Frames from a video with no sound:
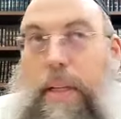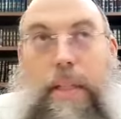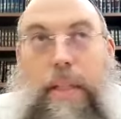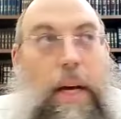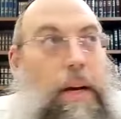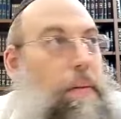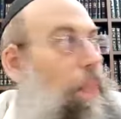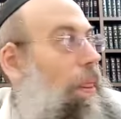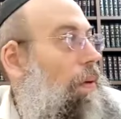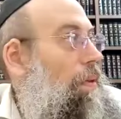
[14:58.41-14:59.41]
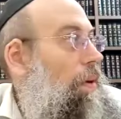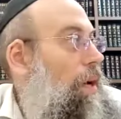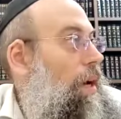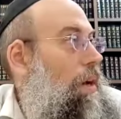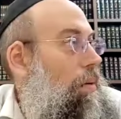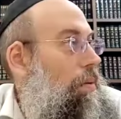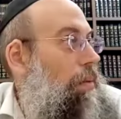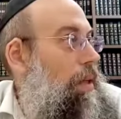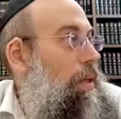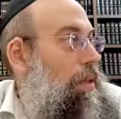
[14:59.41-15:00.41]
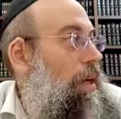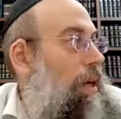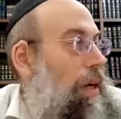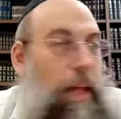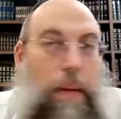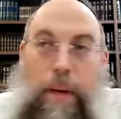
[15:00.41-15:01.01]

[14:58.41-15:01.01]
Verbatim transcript: is that if the kayan is going to claim